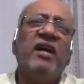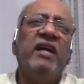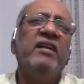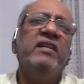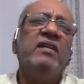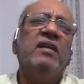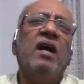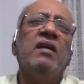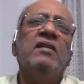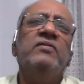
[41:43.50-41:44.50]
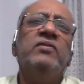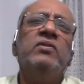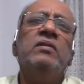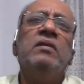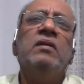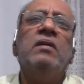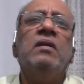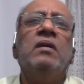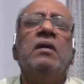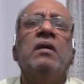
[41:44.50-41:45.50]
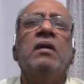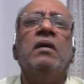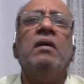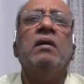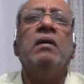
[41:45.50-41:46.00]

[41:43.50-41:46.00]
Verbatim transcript: the triradiate cartilage fusion? Sir, about